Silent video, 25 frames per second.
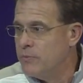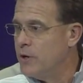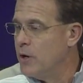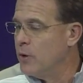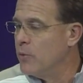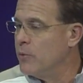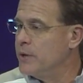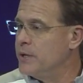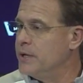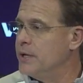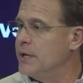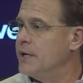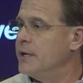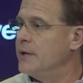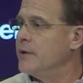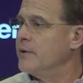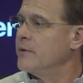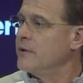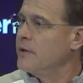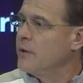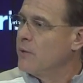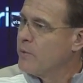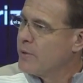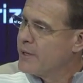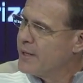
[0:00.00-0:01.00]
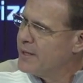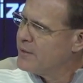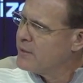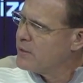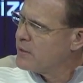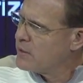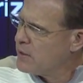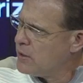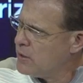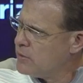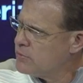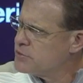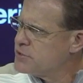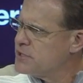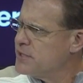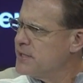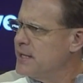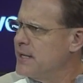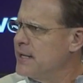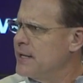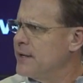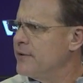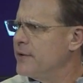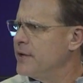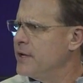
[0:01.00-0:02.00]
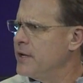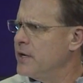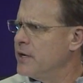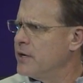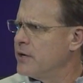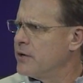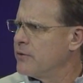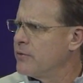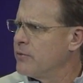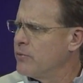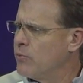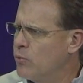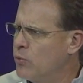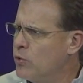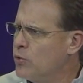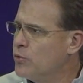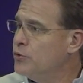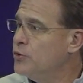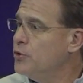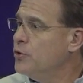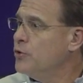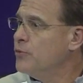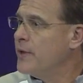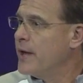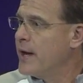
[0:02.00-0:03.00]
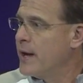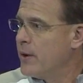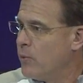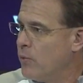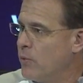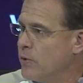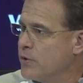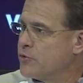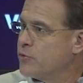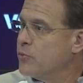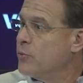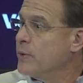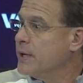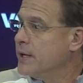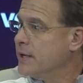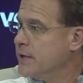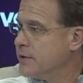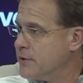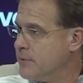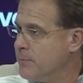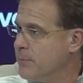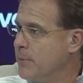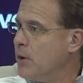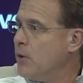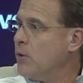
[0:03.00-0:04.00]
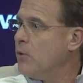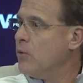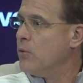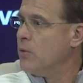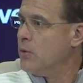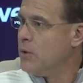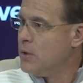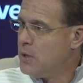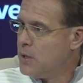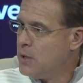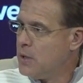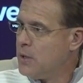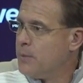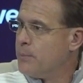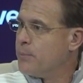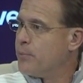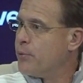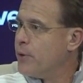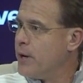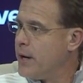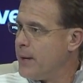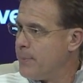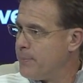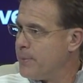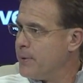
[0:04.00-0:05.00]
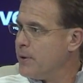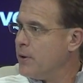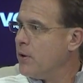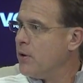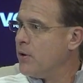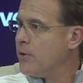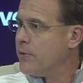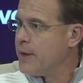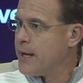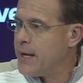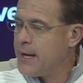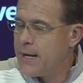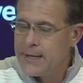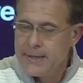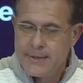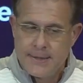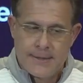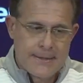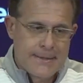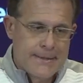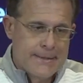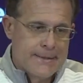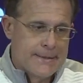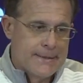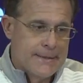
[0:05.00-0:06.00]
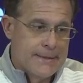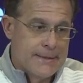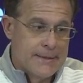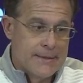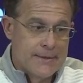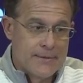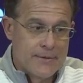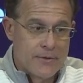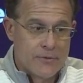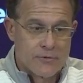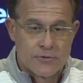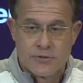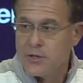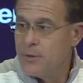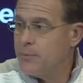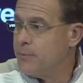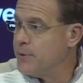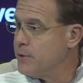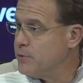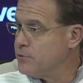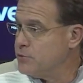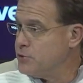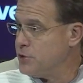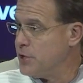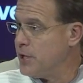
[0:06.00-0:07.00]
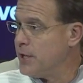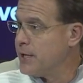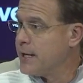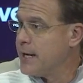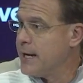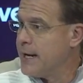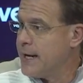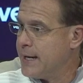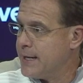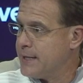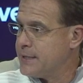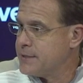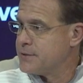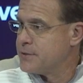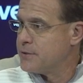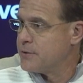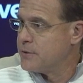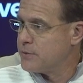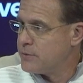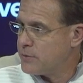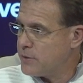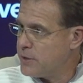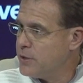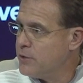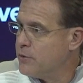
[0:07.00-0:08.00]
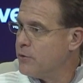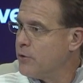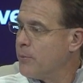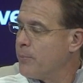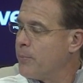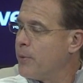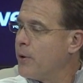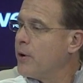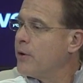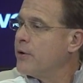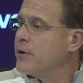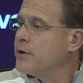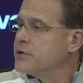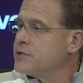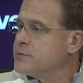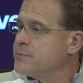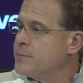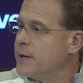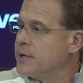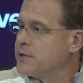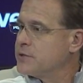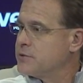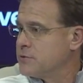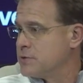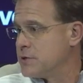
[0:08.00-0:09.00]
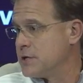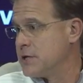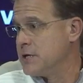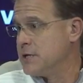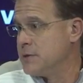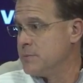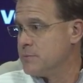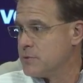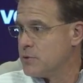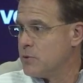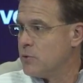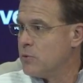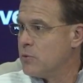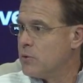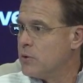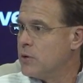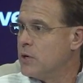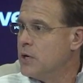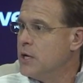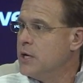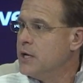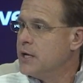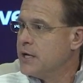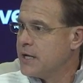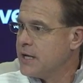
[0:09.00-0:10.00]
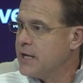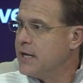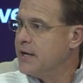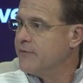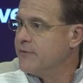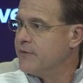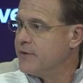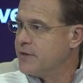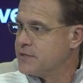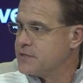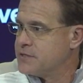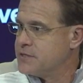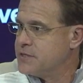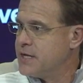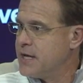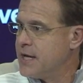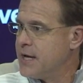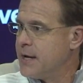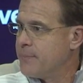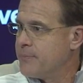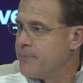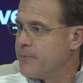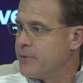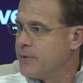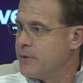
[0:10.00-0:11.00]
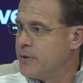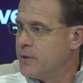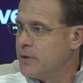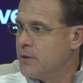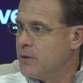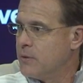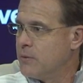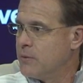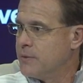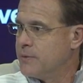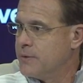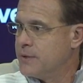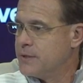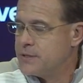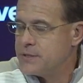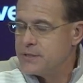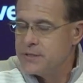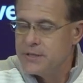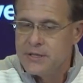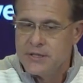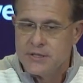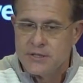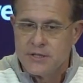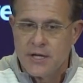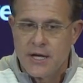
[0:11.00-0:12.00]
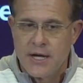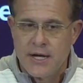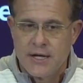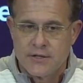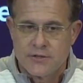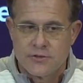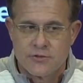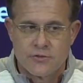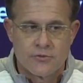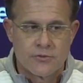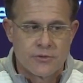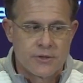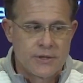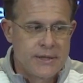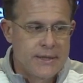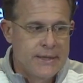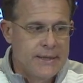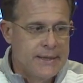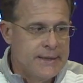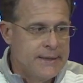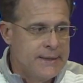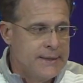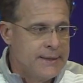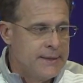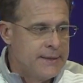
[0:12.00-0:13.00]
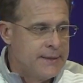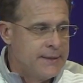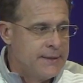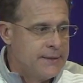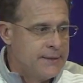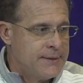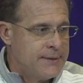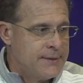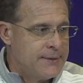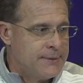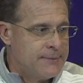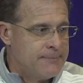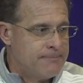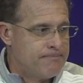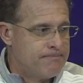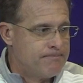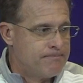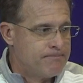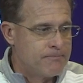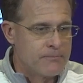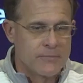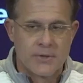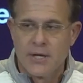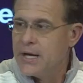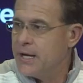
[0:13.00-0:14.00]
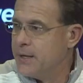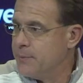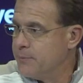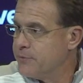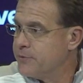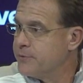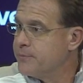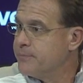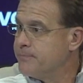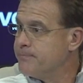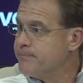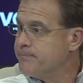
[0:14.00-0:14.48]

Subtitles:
No, we didn't. We're getting close to the end of the year. We'll do that once we get to bowl prep and all that. And, some of those young guys are either a part of special teams or given this depth, in these last three games.